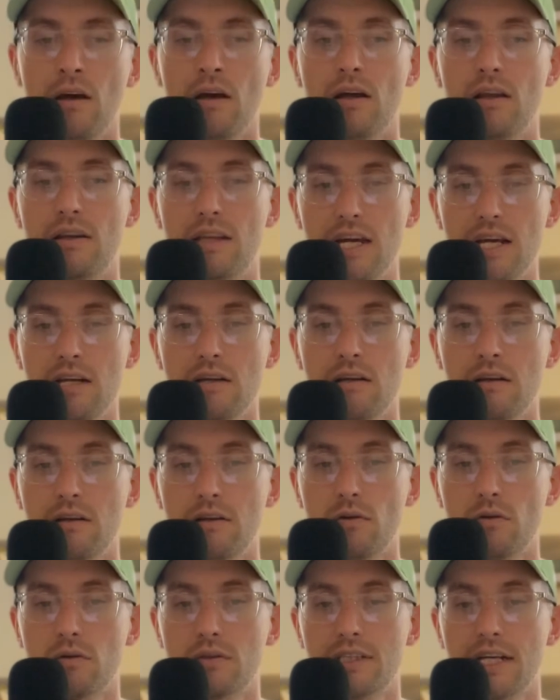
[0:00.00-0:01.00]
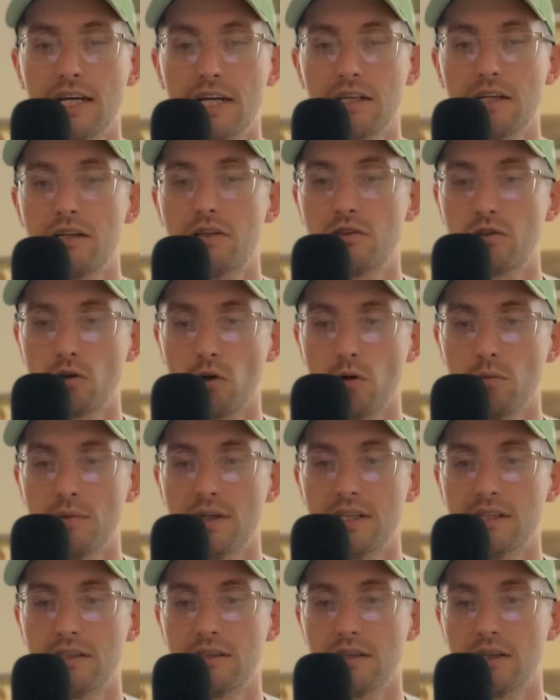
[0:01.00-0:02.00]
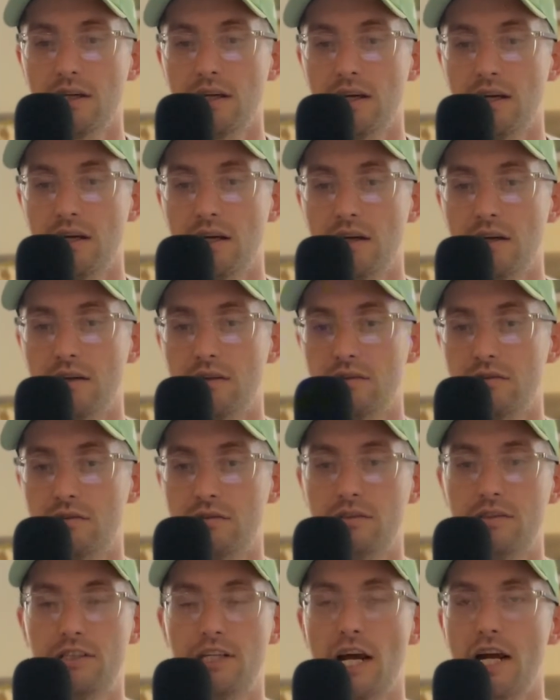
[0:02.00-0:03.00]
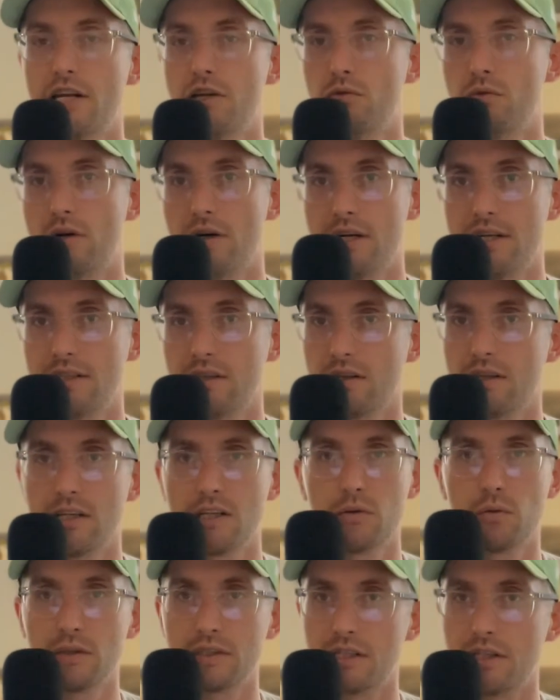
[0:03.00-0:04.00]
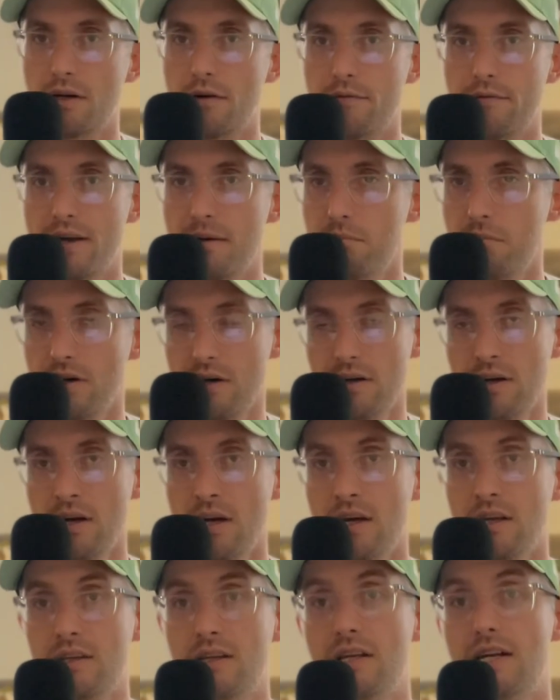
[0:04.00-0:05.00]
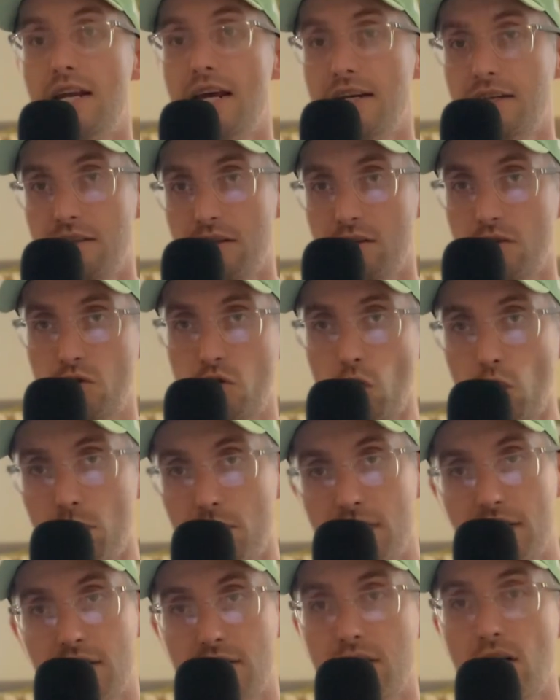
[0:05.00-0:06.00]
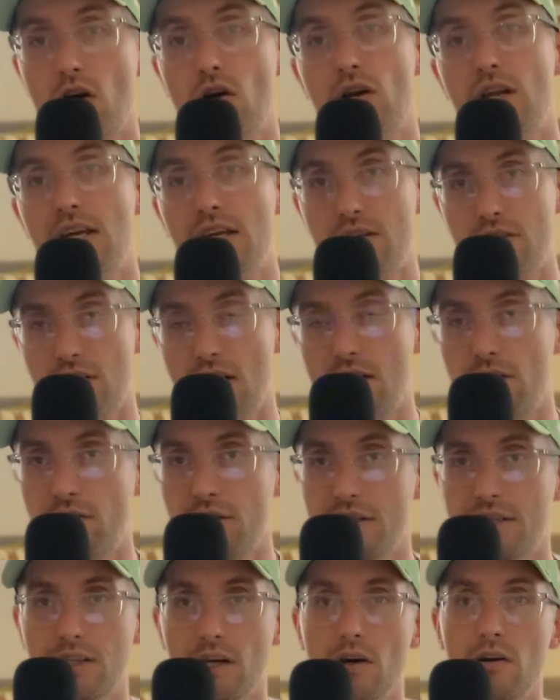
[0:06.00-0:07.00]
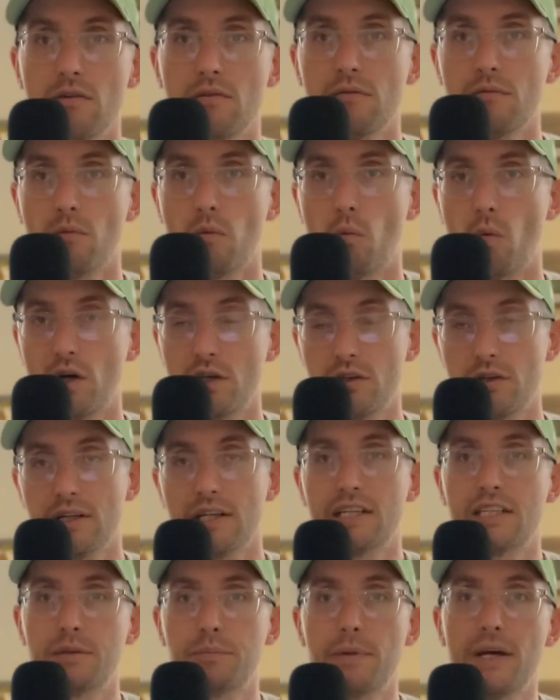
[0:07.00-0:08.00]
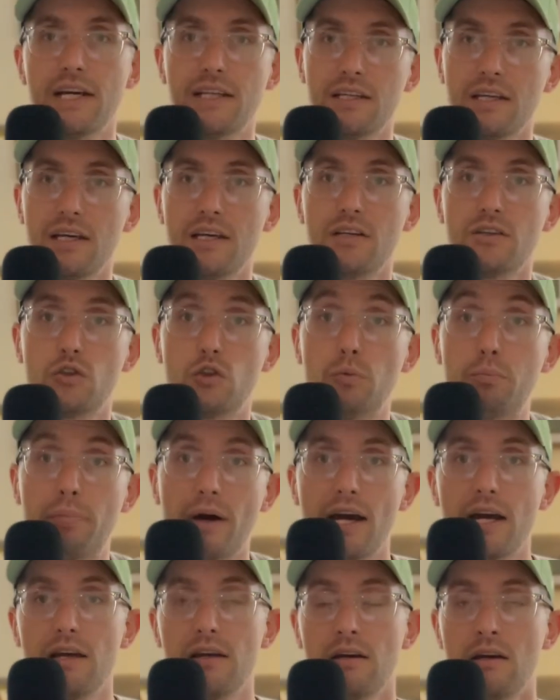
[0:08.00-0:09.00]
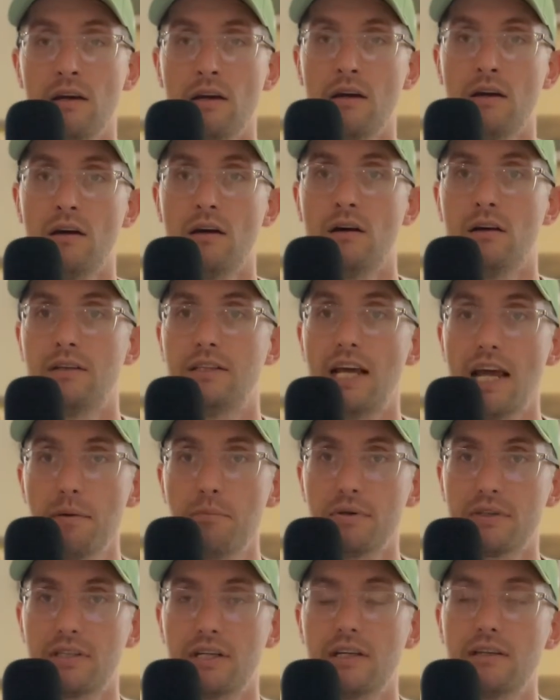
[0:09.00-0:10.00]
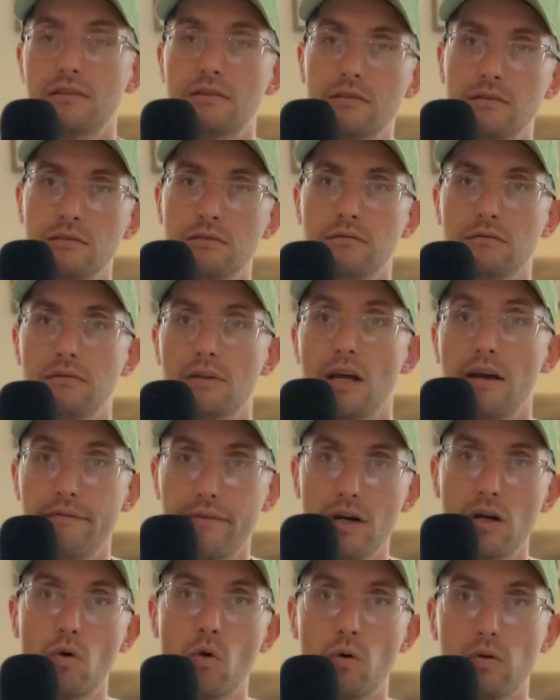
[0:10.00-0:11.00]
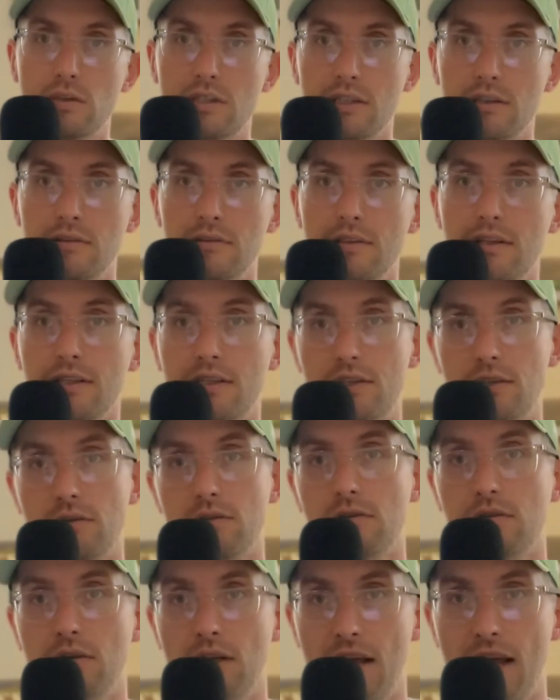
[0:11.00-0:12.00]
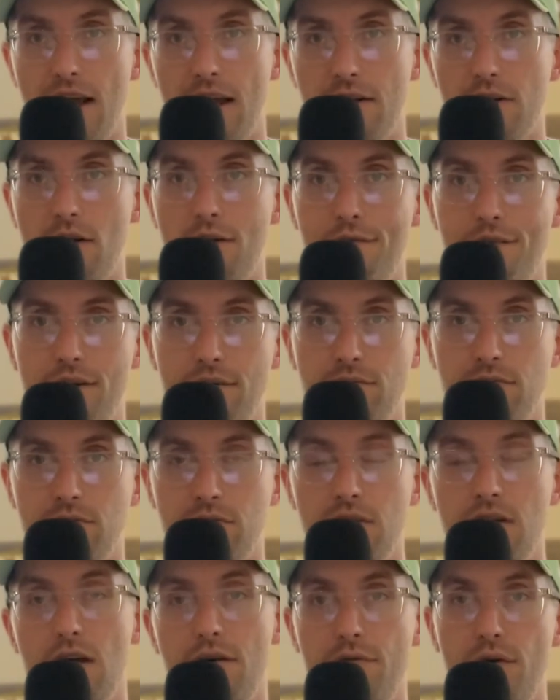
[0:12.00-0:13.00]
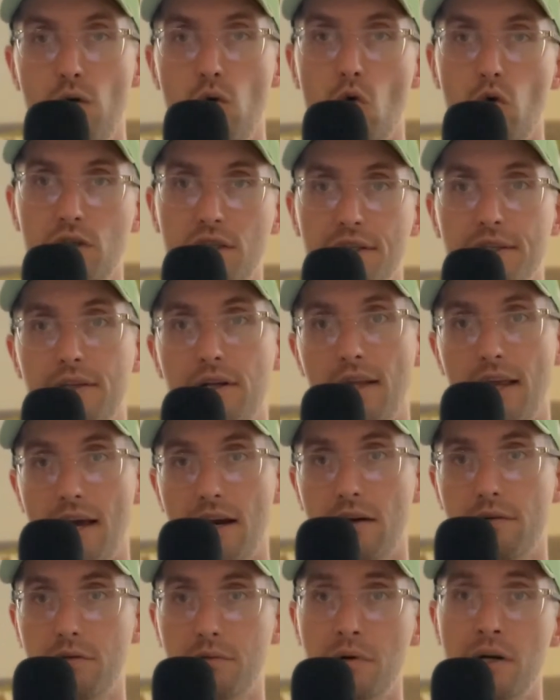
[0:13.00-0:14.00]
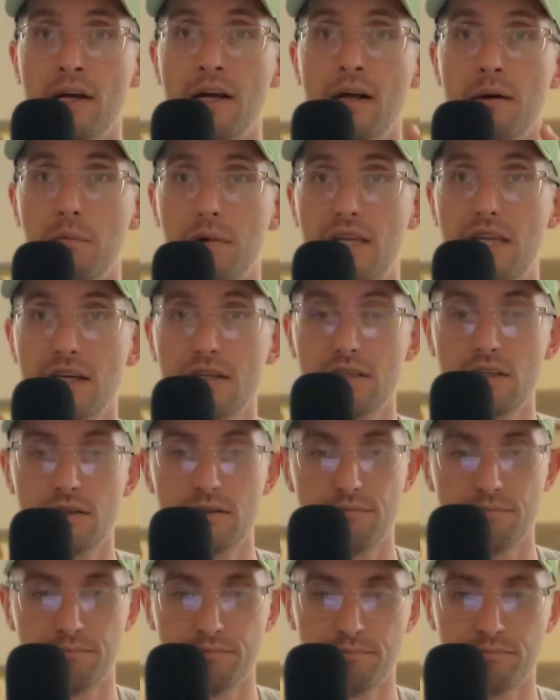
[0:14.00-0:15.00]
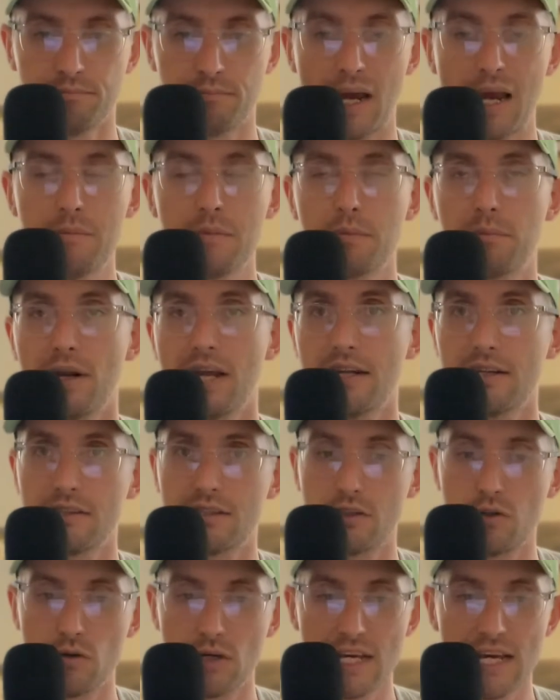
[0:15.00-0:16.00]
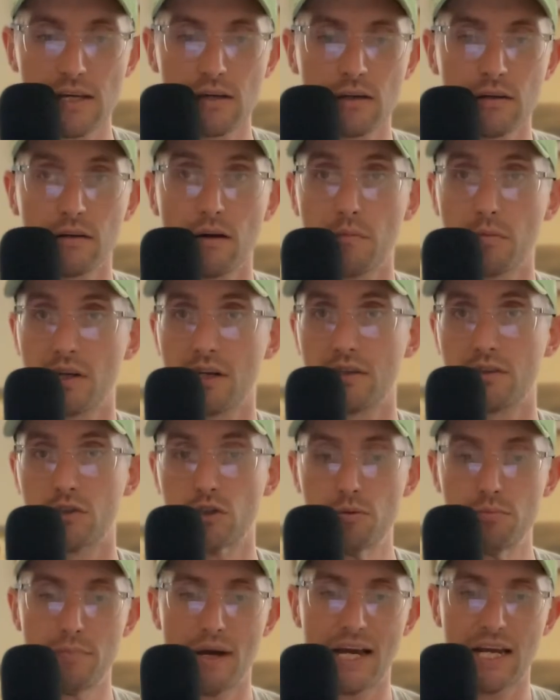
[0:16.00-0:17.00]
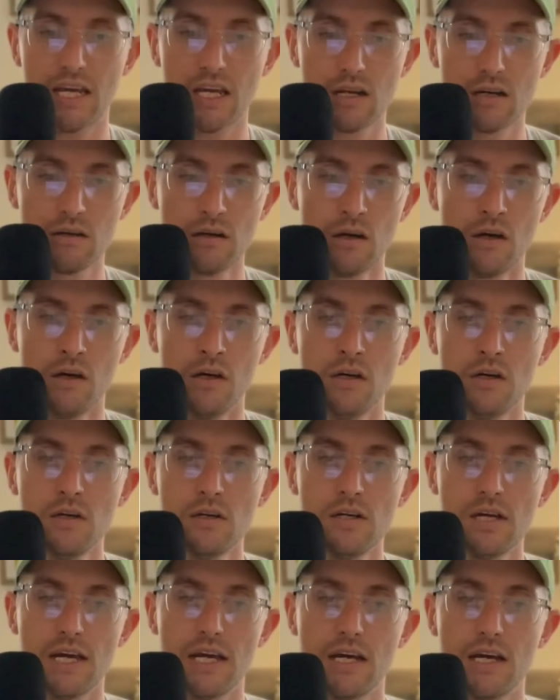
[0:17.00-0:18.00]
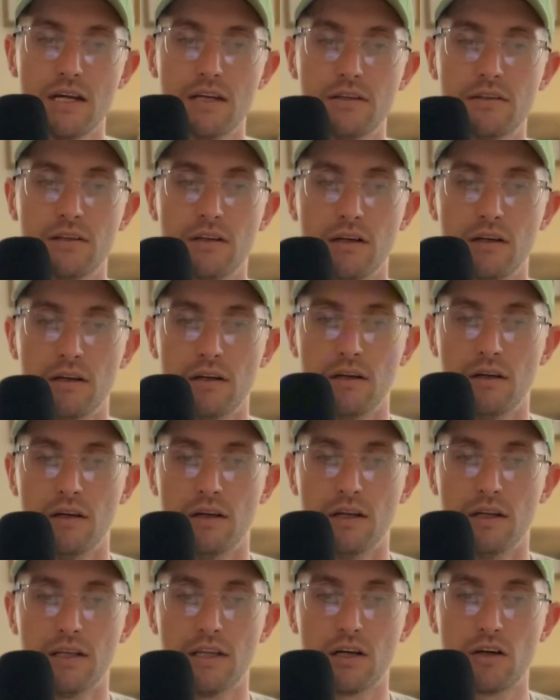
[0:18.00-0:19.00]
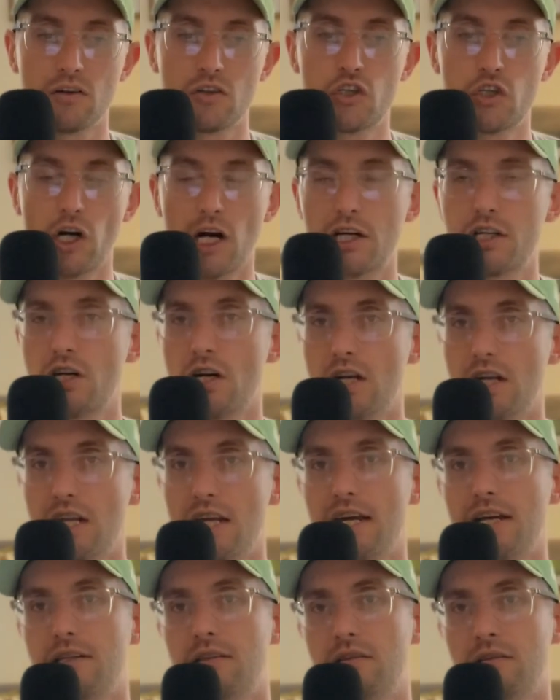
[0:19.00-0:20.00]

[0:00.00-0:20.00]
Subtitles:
Then your second installment is January. So this was in November. The next installment is only in January. So what you can expect is to pay 10% every quarter until handover. Every quarter until handover. But this payment plan is unique. I'm going to zoom back in. Is the construction linked